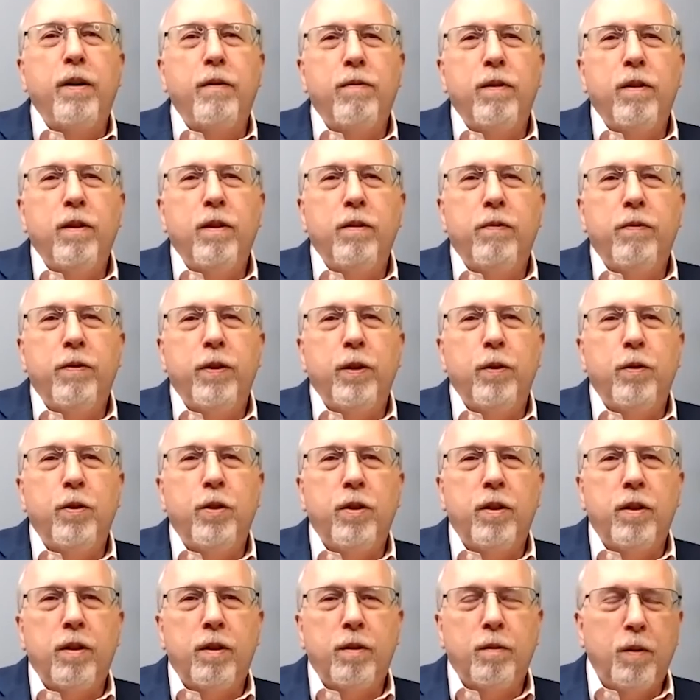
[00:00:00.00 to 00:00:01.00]
for the
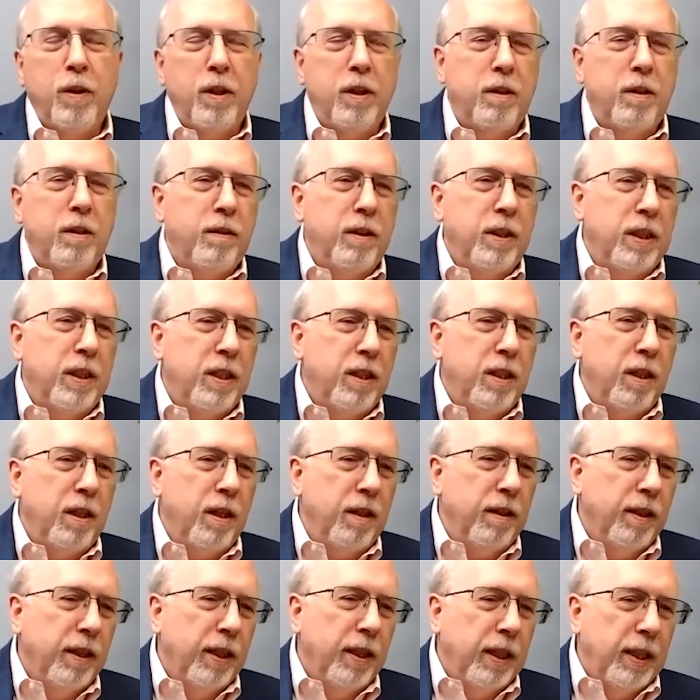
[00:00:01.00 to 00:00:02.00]
future, whether it's
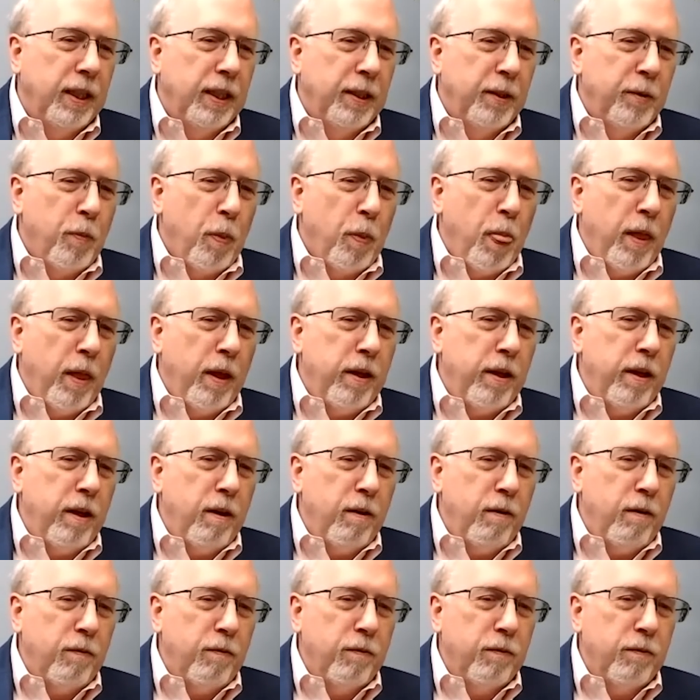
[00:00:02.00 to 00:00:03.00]

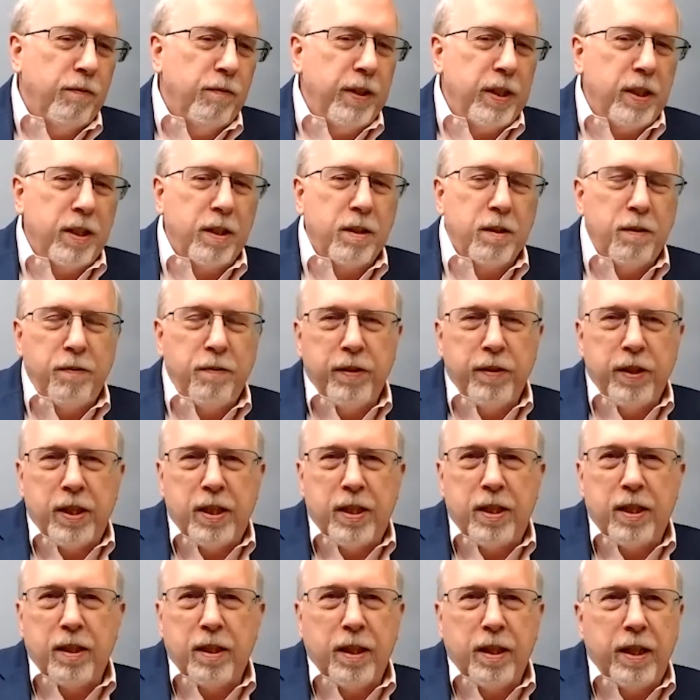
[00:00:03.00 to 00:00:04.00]
physical
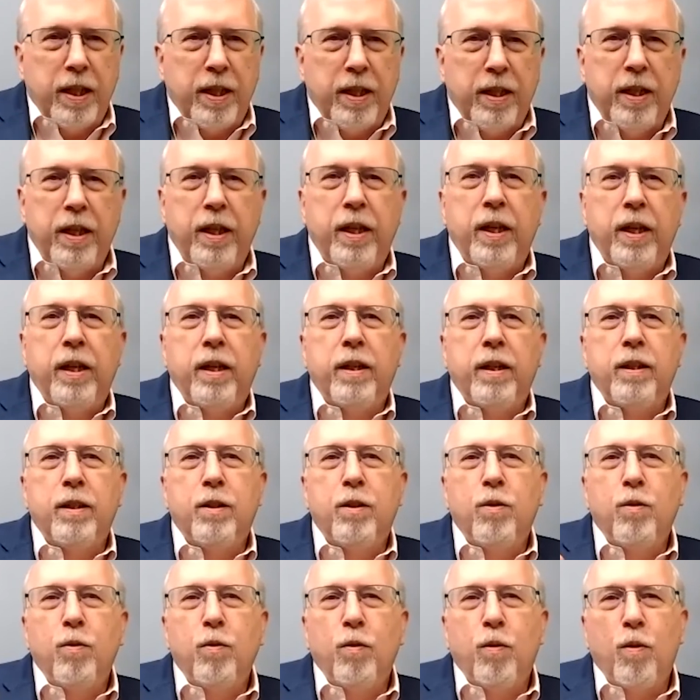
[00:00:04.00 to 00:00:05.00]
facility
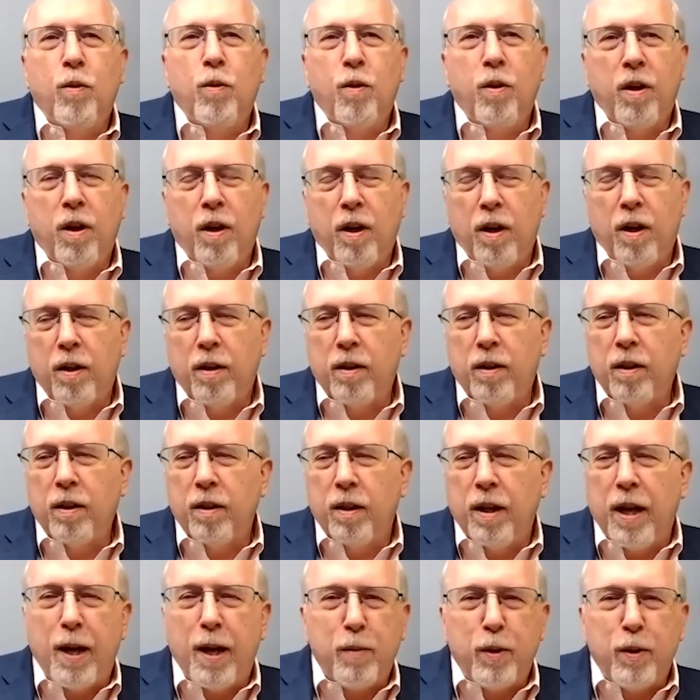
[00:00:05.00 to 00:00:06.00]
needs or
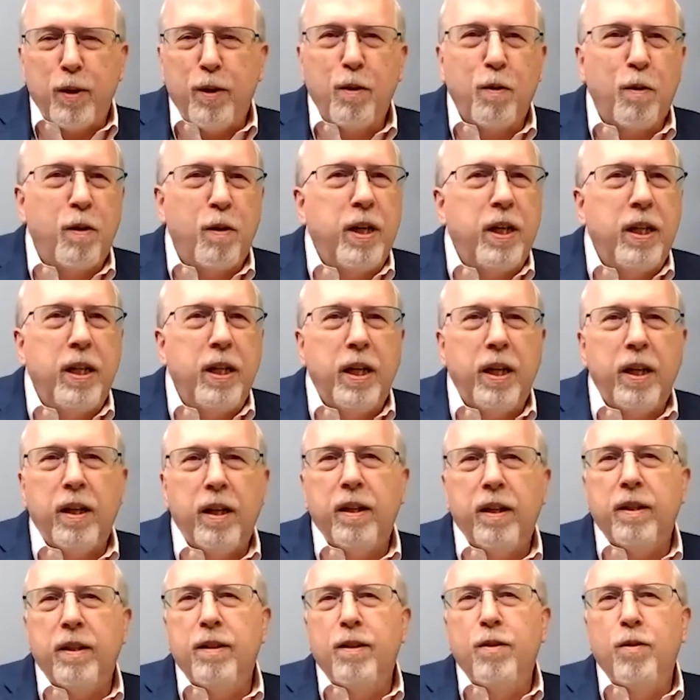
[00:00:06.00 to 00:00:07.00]
laboratory
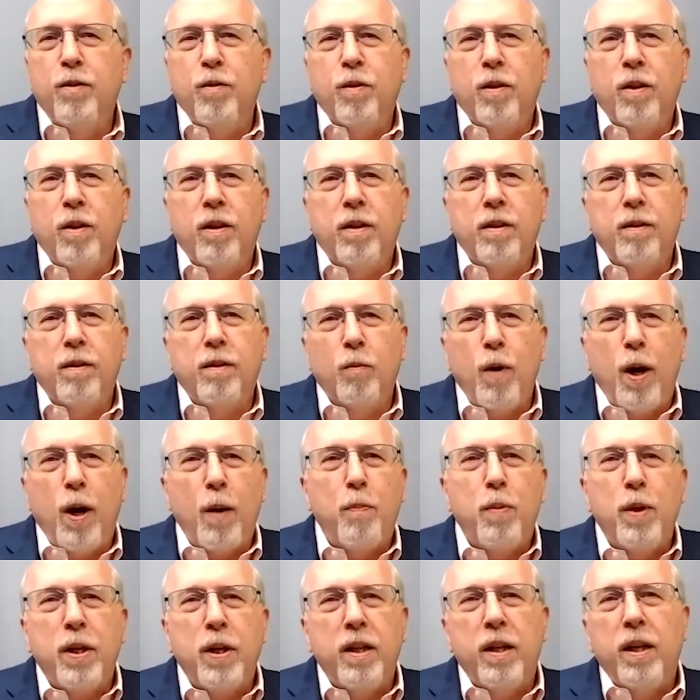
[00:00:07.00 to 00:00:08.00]
needs or
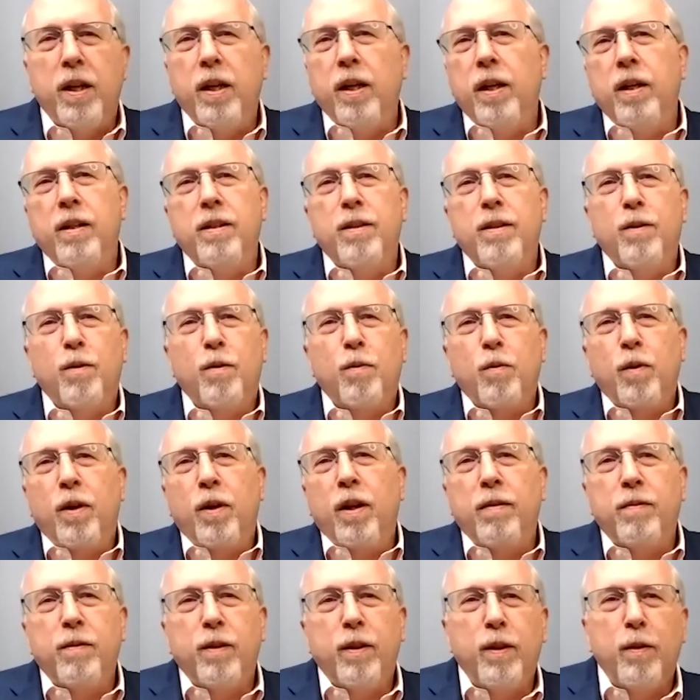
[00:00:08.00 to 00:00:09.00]
weapon needs or
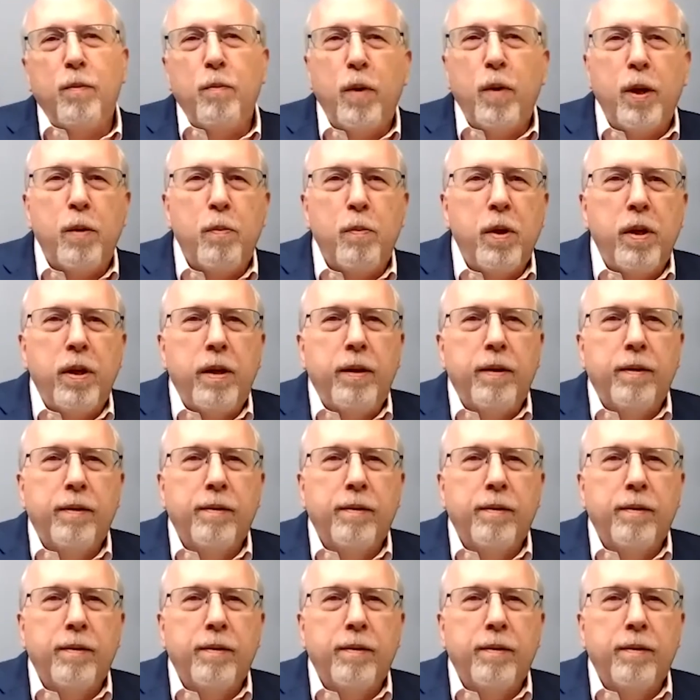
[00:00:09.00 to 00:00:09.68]
whatever it may be?